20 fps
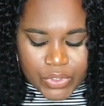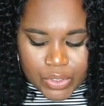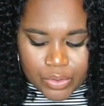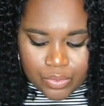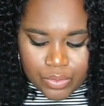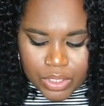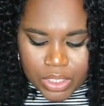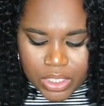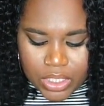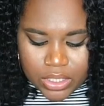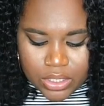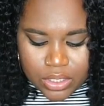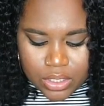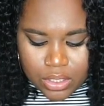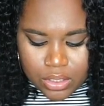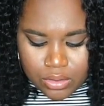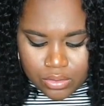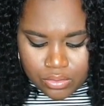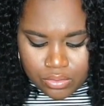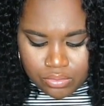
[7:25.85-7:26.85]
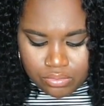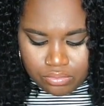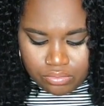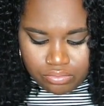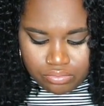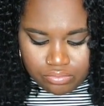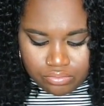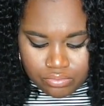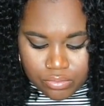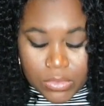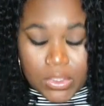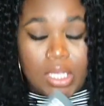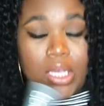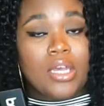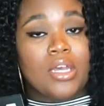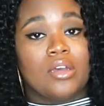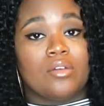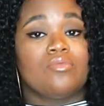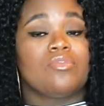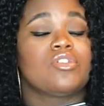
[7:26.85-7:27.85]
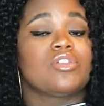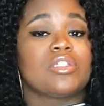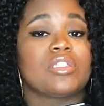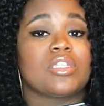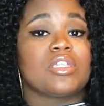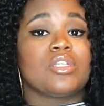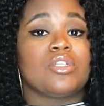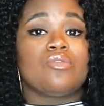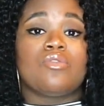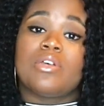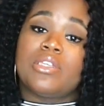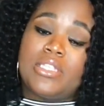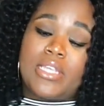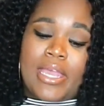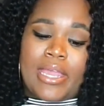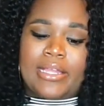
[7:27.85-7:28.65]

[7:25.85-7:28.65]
22 which is a US